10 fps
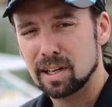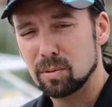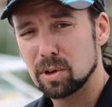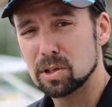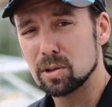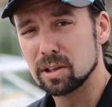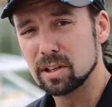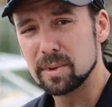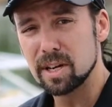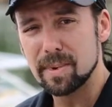I want to talk a
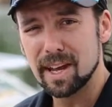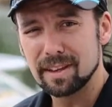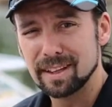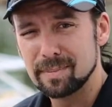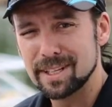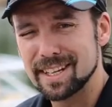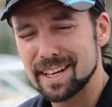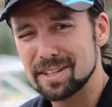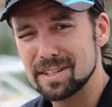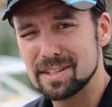little bit about the
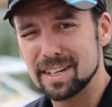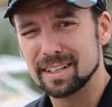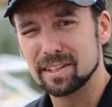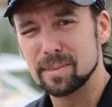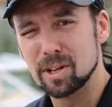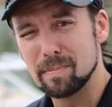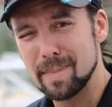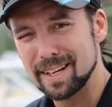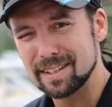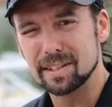limitations and a little bit on
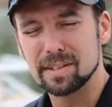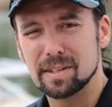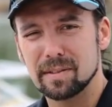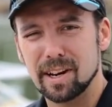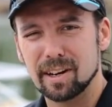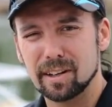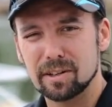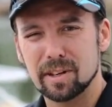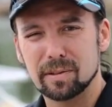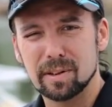maintenance of our
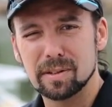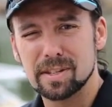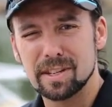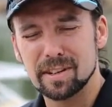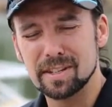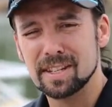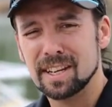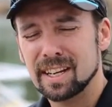electric reel series.